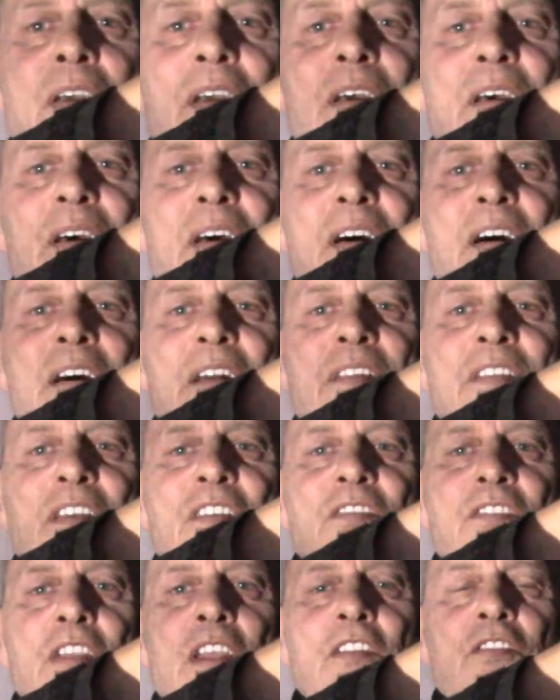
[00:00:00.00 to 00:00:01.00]
uh,
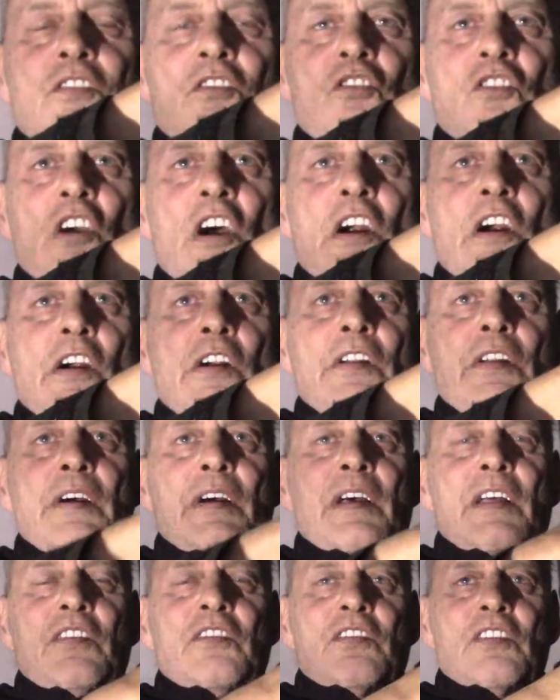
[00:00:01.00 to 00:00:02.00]
this gets jarred
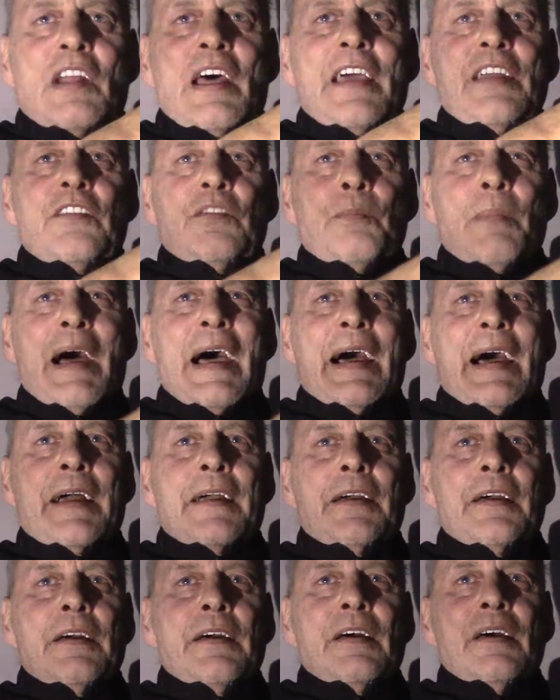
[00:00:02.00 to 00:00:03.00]
and slides
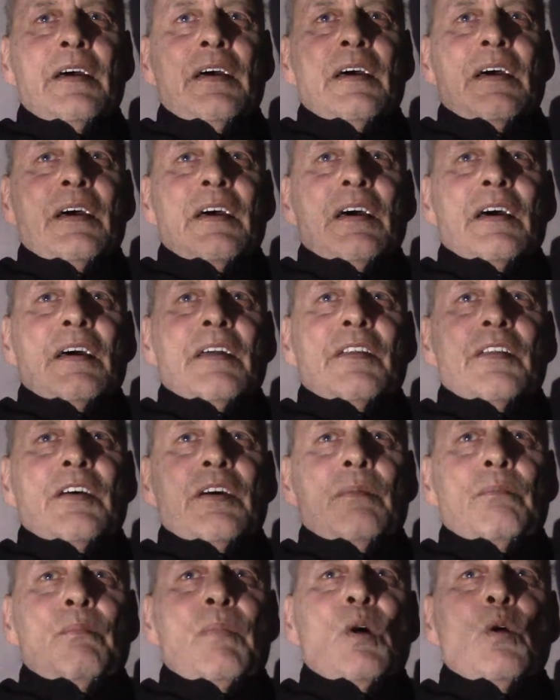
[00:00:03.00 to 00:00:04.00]
back,
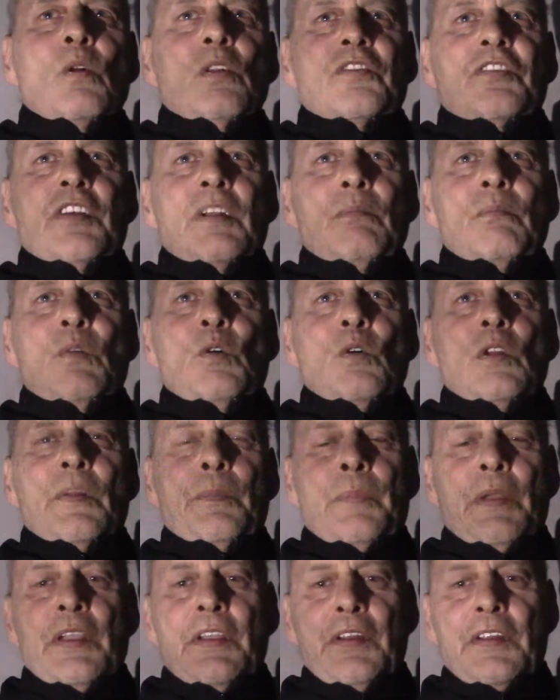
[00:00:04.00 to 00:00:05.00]
the bolts that bolt the
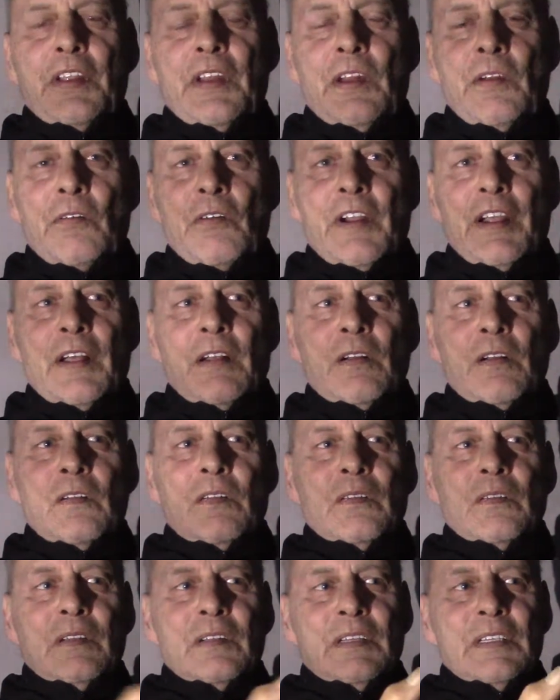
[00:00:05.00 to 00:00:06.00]
Picatinny rail
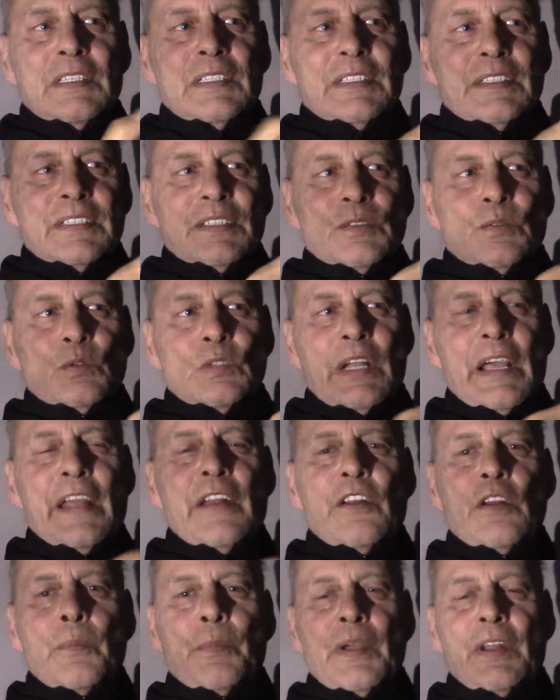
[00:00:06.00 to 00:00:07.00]
would
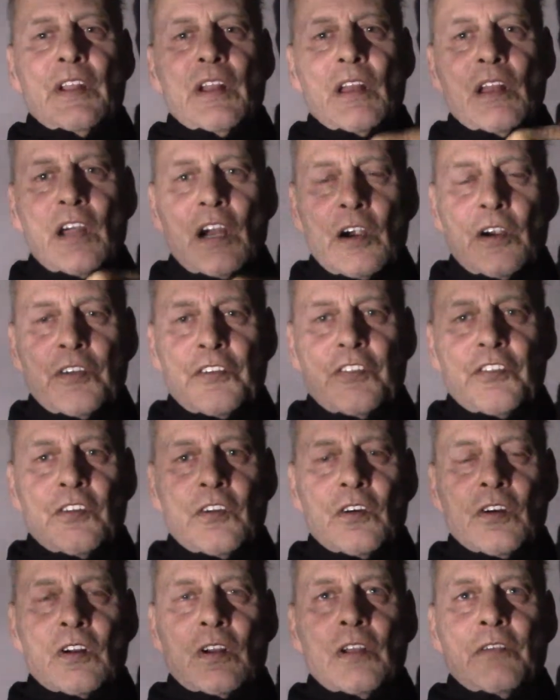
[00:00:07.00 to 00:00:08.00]
end up in the large
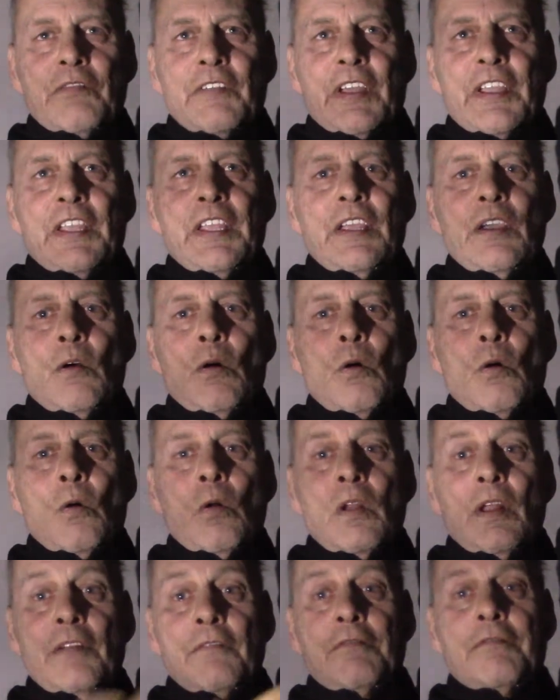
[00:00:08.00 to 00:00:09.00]
circle of the
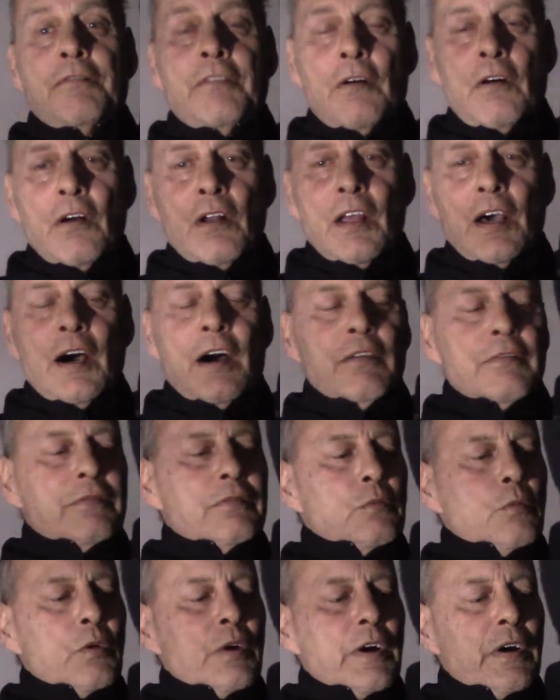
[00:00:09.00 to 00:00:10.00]
keyhole and fall off,
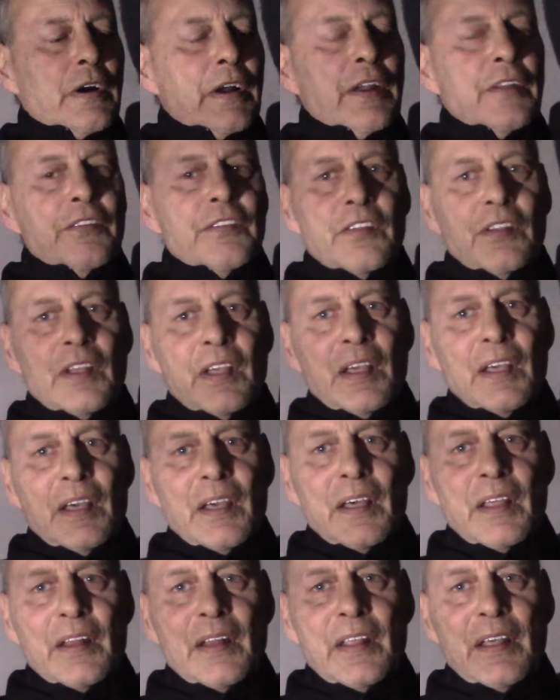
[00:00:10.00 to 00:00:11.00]
whereas
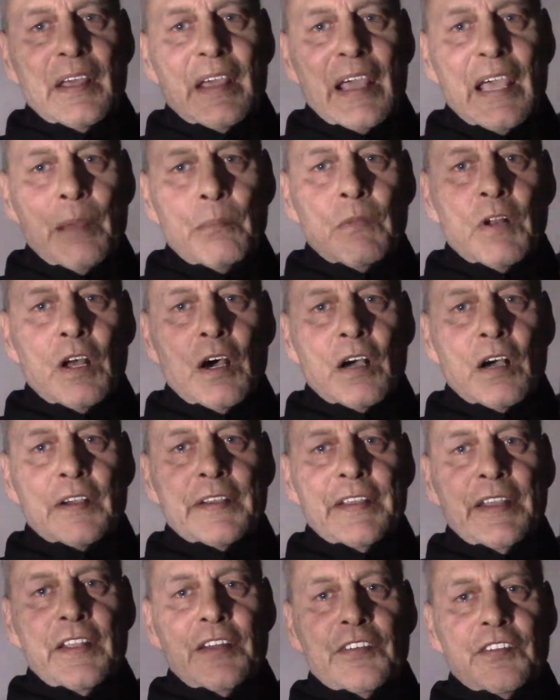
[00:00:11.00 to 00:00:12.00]
the M-LOK,
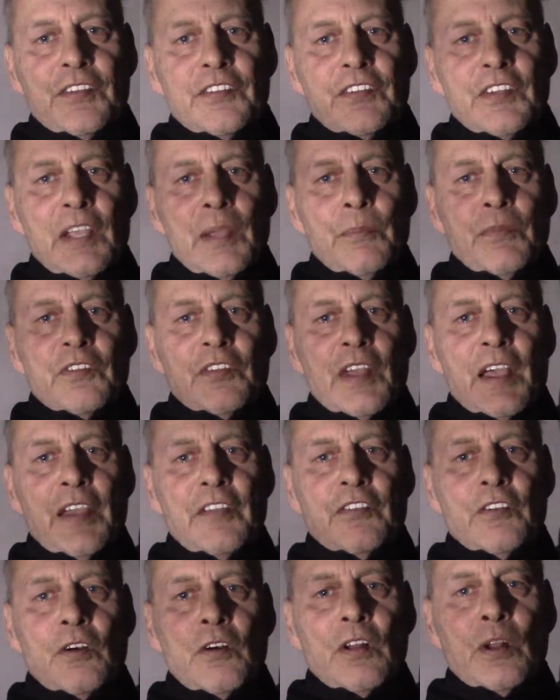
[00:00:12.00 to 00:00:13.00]
it's the same
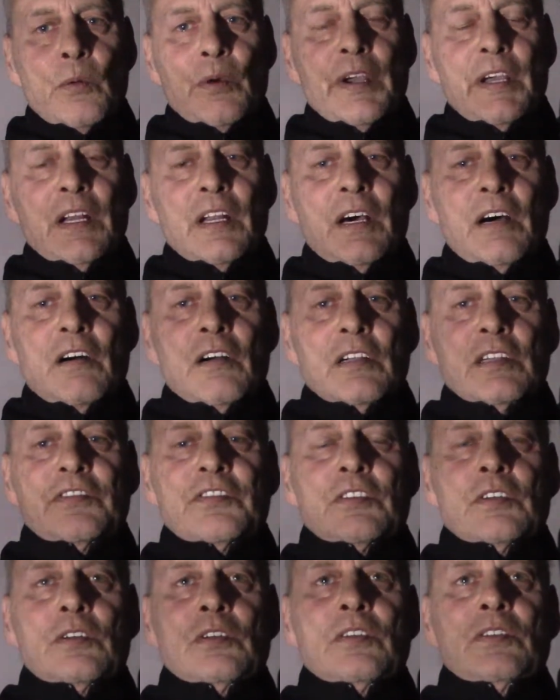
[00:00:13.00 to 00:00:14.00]
size all the way along.
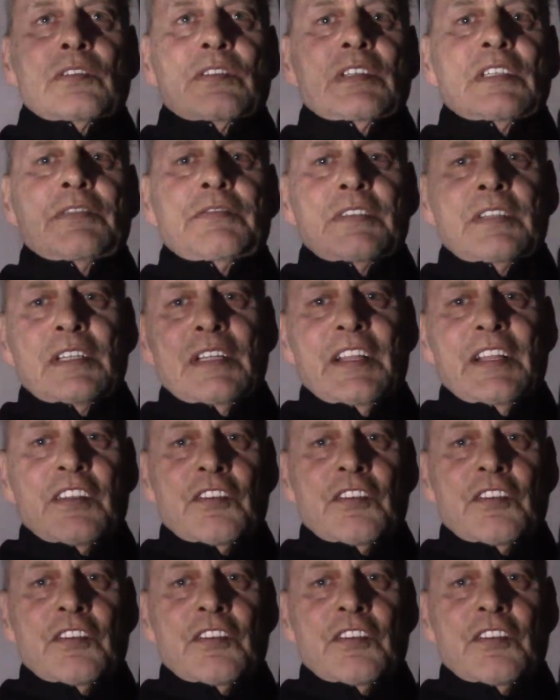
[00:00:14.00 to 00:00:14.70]
So if it, this